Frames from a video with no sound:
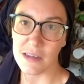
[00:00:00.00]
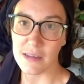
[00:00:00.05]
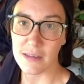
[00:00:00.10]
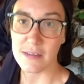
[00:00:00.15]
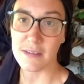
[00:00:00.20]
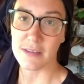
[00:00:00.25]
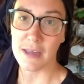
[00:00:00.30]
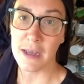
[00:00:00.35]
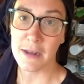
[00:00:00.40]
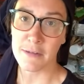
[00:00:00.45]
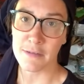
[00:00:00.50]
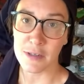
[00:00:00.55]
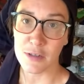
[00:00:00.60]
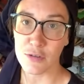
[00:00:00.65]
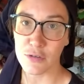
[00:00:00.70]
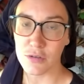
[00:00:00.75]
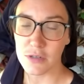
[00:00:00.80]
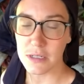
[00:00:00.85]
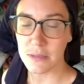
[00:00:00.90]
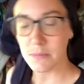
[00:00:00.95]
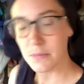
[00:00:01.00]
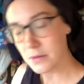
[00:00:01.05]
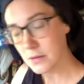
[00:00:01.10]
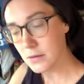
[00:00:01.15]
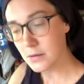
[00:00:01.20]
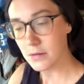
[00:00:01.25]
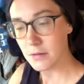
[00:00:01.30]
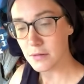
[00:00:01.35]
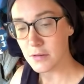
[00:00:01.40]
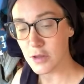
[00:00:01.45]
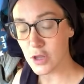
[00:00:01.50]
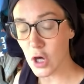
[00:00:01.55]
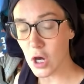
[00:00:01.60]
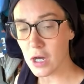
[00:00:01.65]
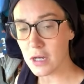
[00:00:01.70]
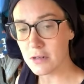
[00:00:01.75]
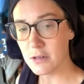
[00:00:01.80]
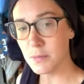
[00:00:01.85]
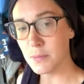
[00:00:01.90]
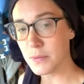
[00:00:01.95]
It's kind of extreme
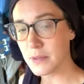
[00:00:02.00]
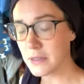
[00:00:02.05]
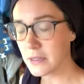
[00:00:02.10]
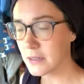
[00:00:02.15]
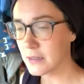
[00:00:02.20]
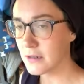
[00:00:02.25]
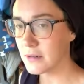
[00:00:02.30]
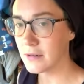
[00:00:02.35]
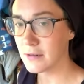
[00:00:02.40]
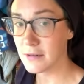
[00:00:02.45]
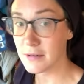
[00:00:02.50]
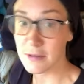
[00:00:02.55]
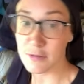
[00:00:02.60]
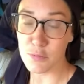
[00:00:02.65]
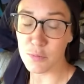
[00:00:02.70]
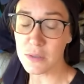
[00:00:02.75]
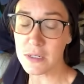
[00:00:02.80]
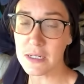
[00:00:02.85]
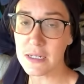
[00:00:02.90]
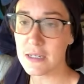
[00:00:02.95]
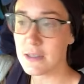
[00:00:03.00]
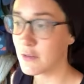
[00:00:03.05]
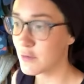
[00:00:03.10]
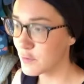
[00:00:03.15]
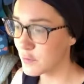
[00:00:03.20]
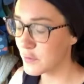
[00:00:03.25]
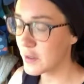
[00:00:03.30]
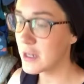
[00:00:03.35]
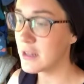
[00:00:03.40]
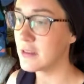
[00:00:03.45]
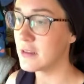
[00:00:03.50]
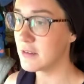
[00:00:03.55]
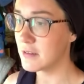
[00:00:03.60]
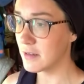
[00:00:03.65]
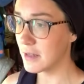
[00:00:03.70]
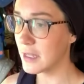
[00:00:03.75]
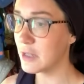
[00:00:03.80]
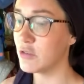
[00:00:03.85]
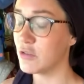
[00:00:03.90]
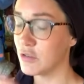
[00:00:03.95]
thought, but it's what it is. Faith is
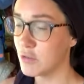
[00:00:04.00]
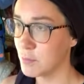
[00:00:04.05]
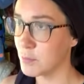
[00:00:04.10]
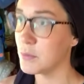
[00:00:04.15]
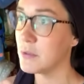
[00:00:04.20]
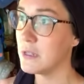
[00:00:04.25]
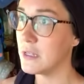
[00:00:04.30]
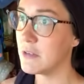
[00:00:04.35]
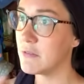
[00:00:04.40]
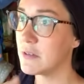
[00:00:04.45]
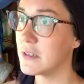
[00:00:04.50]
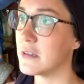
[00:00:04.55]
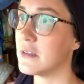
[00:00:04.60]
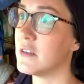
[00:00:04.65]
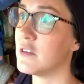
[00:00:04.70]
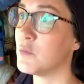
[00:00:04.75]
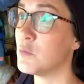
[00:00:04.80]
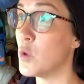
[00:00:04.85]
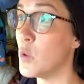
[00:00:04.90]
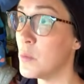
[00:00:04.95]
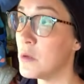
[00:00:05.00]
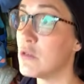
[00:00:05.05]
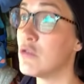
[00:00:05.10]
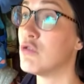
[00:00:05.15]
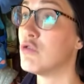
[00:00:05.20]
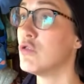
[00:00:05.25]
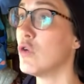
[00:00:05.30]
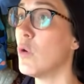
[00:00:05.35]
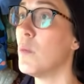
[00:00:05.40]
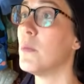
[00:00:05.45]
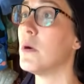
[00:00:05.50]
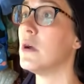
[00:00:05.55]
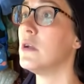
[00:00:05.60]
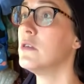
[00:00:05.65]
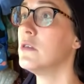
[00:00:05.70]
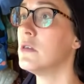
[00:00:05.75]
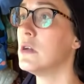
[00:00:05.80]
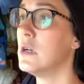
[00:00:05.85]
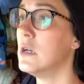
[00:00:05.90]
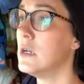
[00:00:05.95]
like just believing in this moment so
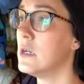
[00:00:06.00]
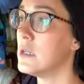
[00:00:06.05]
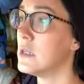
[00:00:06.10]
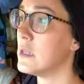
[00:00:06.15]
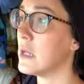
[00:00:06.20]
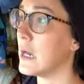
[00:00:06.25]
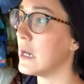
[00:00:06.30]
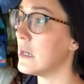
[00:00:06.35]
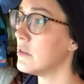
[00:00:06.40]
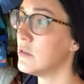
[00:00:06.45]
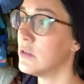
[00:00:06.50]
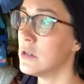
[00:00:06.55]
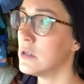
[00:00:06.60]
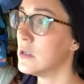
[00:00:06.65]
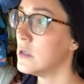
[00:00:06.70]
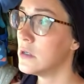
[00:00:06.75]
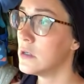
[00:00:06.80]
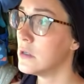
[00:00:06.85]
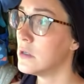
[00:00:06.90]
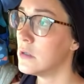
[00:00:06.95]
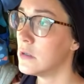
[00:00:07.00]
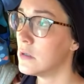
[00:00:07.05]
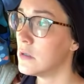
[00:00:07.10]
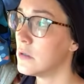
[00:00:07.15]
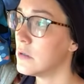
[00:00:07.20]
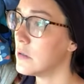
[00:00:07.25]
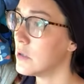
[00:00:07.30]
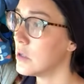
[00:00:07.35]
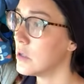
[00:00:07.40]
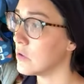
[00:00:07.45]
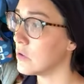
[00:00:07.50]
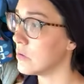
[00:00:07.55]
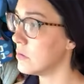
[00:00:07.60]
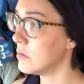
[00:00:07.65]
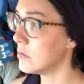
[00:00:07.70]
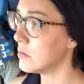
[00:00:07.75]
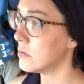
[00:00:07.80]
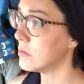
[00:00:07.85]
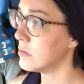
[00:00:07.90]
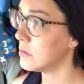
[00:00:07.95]
much that, you
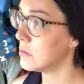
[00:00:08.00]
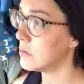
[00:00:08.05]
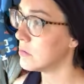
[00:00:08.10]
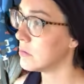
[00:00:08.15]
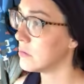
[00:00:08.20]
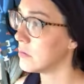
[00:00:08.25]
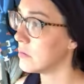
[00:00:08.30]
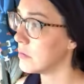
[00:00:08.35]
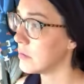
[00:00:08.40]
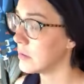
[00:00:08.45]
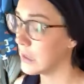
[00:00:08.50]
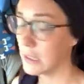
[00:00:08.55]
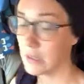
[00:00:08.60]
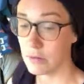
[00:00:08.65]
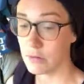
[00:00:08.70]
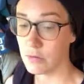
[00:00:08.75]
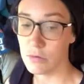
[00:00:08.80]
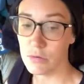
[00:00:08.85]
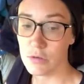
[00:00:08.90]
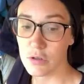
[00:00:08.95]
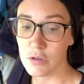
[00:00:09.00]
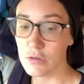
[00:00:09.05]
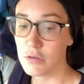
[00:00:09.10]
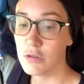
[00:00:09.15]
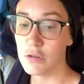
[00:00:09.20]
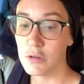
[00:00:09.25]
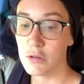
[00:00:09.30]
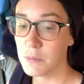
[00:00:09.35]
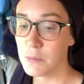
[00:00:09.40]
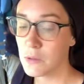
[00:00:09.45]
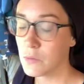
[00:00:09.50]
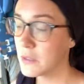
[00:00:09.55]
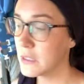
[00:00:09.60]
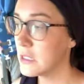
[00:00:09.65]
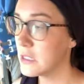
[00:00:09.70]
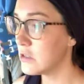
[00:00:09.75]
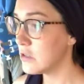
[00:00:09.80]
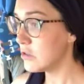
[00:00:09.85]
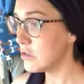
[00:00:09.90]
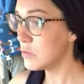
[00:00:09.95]
know, I don't know, you'd be
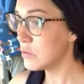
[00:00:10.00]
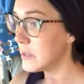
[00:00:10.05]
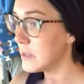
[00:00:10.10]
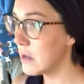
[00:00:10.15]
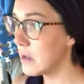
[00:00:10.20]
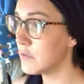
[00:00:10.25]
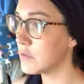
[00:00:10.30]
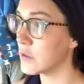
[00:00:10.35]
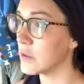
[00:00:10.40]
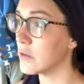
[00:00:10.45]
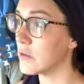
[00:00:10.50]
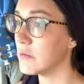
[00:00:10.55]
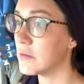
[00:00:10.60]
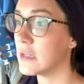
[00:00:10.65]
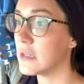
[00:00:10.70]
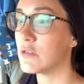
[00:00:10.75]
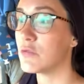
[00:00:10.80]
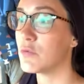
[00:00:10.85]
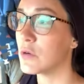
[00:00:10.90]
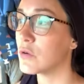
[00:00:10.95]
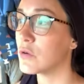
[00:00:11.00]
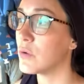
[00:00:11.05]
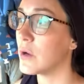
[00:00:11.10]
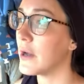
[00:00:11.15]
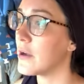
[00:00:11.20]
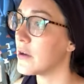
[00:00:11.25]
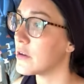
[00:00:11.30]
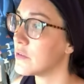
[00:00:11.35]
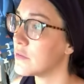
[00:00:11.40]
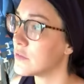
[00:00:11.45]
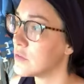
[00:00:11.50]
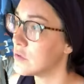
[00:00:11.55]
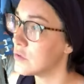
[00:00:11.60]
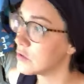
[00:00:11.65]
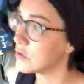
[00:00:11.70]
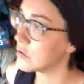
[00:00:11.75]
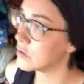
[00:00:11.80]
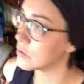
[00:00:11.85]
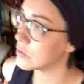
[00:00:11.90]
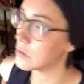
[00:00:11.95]
willing to do whatever that's required of you to
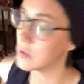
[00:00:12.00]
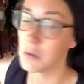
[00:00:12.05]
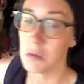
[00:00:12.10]
do.